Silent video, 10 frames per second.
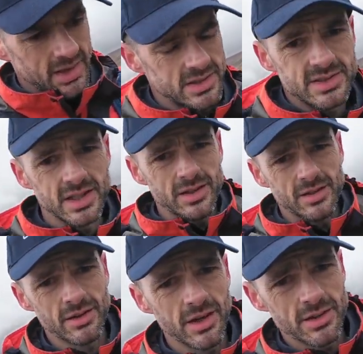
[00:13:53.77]
Stick to
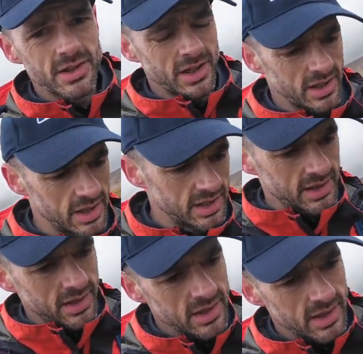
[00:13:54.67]
the road.
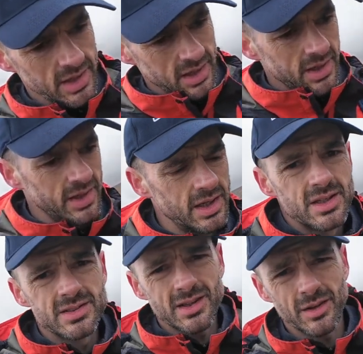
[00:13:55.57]

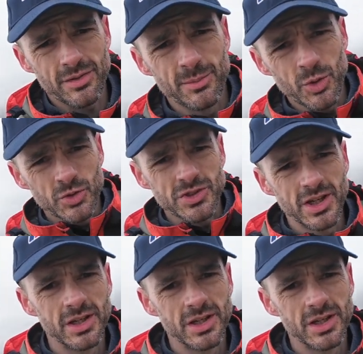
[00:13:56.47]
Stay off the moors.